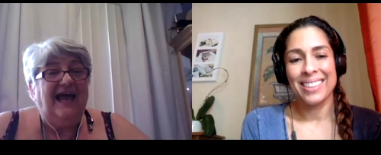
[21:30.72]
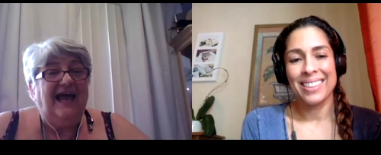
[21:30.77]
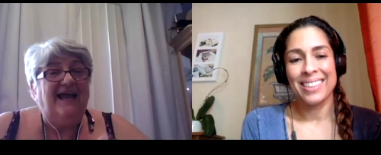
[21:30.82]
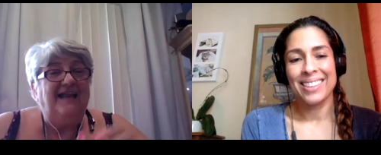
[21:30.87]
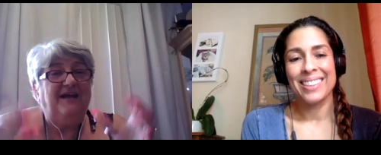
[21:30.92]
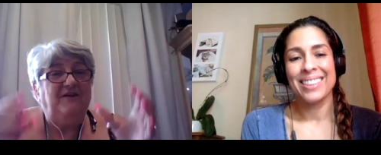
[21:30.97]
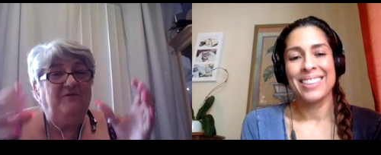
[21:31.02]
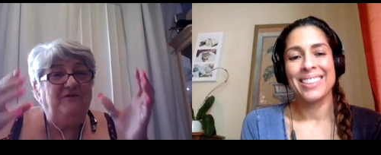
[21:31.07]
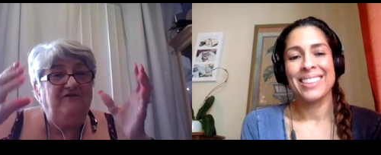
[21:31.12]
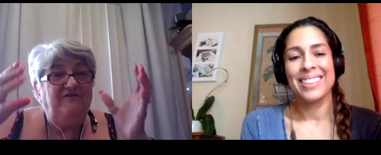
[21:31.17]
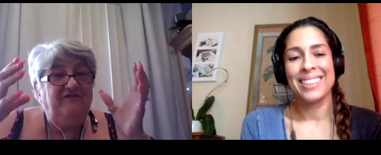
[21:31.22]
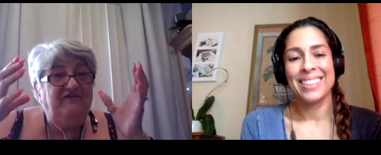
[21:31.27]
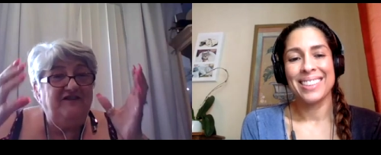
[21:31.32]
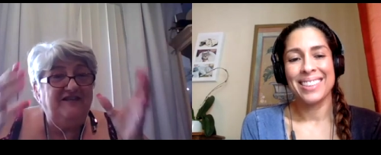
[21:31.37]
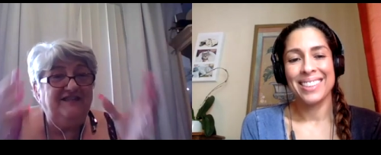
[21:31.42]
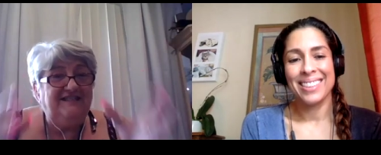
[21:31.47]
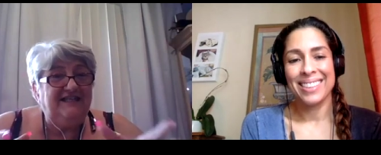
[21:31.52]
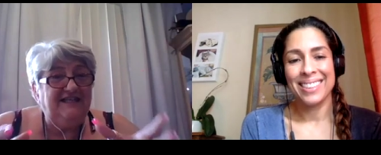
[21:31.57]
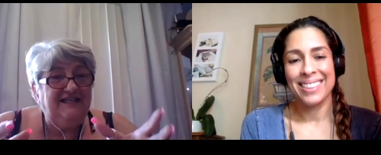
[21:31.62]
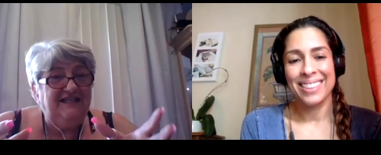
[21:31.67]
Speaker 1: and I would
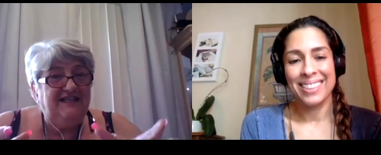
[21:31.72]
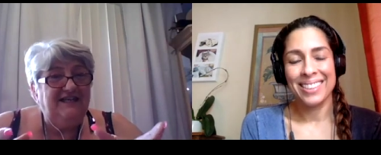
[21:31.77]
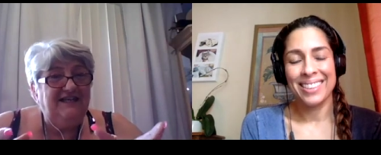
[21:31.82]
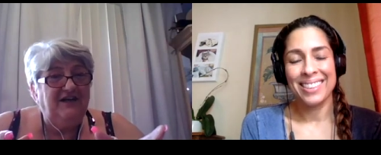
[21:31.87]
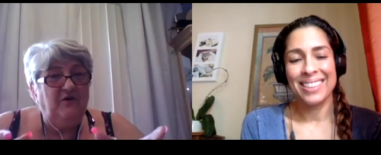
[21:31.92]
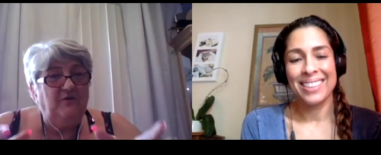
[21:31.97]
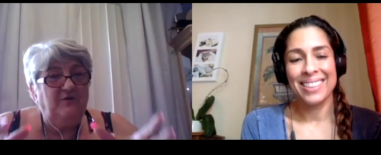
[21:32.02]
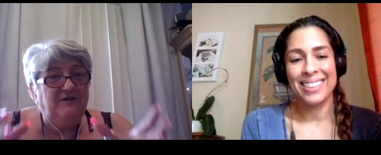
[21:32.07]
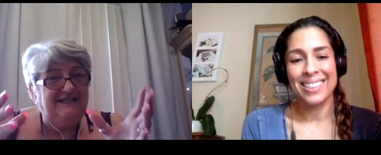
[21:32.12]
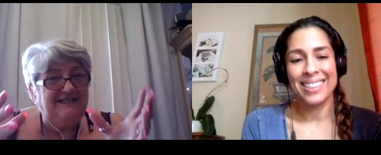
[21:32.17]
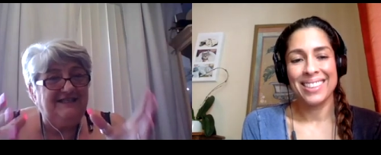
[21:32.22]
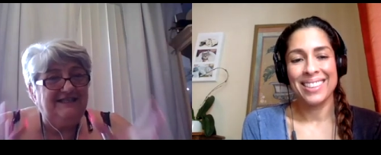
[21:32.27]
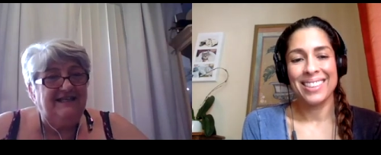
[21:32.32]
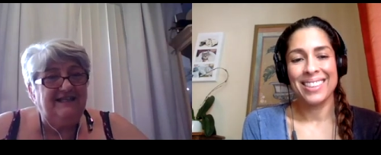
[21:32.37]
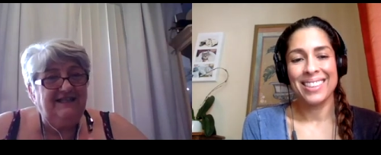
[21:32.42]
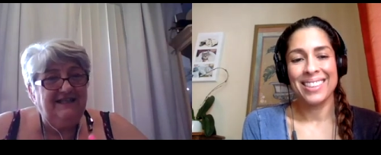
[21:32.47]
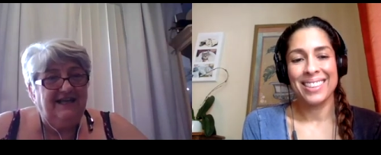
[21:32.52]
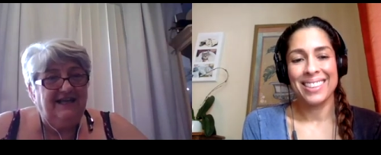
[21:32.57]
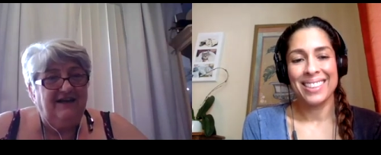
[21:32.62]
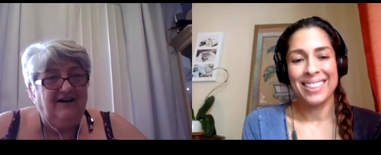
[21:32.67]
physically go and
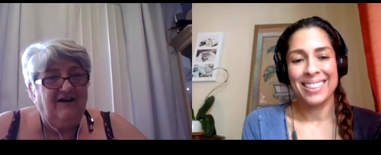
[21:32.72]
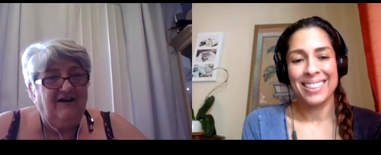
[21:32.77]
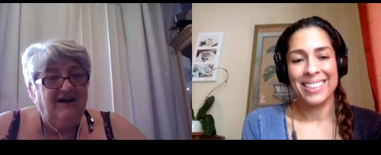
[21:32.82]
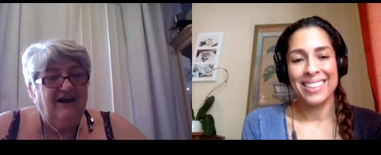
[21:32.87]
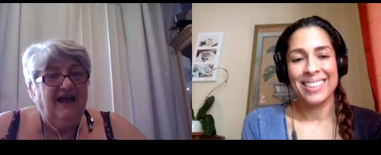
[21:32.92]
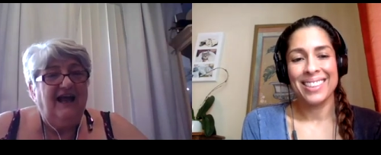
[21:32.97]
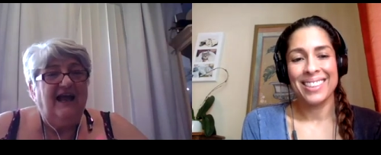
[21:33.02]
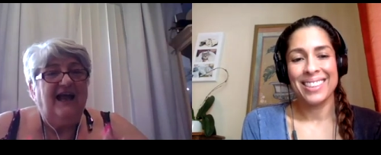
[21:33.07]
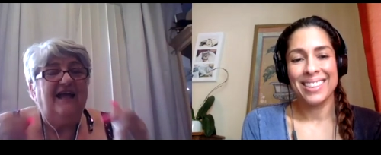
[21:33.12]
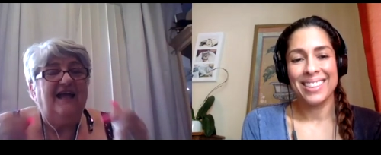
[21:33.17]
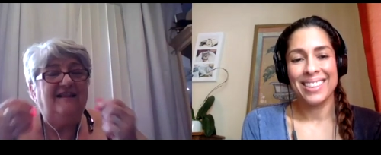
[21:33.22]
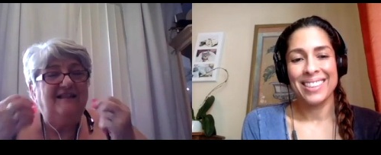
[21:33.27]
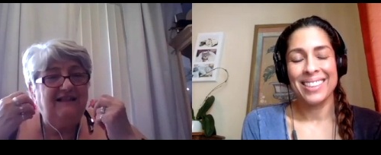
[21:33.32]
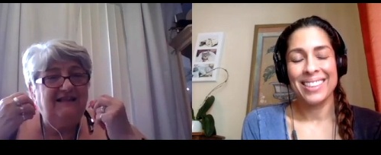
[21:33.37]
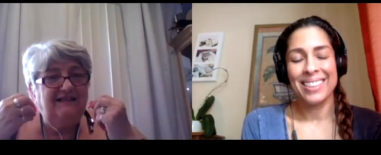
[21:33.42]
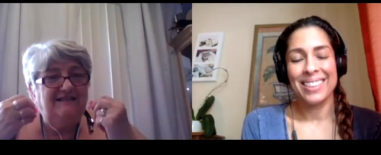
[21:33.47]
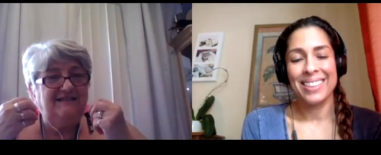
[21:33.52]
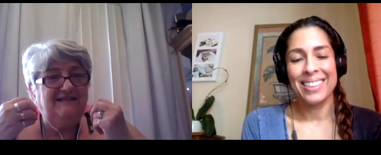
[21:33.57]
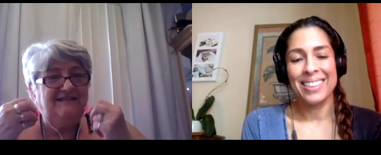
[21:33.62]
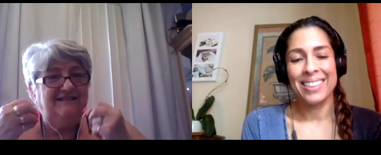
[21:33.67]
sit there and
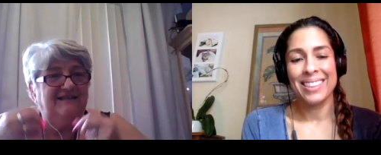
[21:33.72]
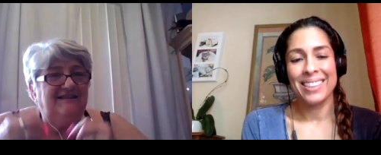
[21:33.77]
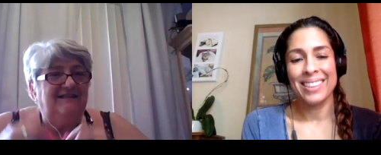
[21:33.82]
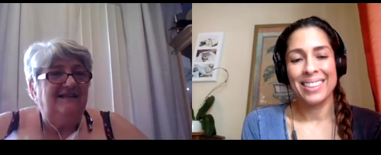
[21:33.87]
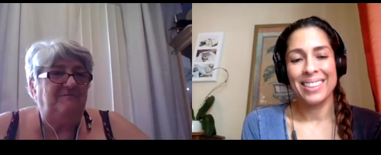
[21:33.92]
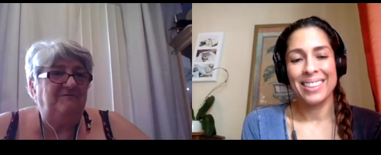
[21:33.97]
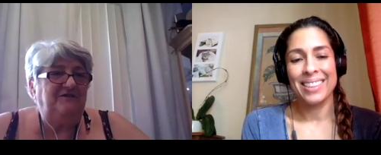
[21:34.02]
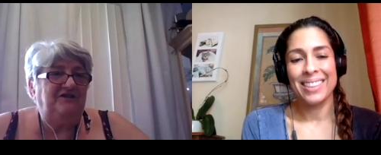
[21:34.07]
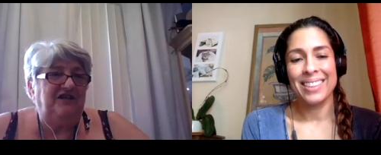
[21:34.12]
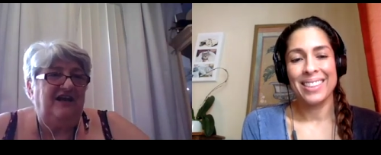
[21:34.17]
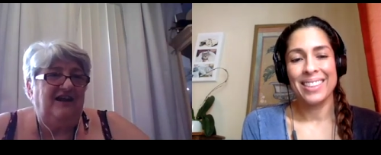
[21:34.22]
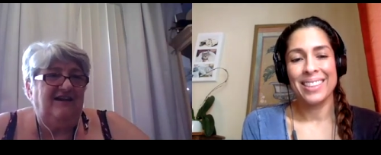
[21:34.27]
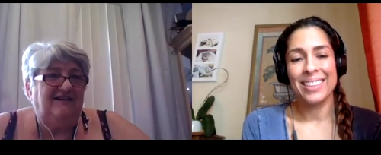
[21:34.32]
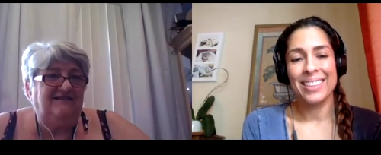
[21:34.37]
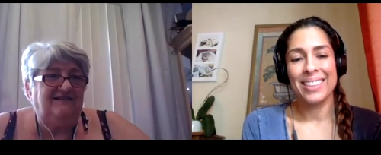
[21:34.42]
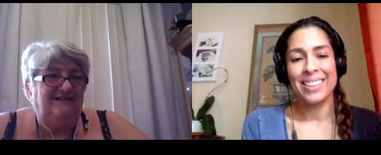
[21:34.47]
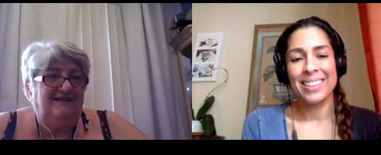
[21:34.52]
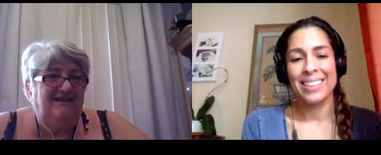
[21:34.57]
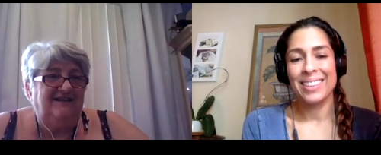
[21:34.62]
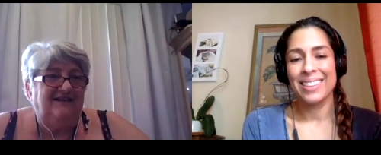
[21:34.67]
listen to them chant.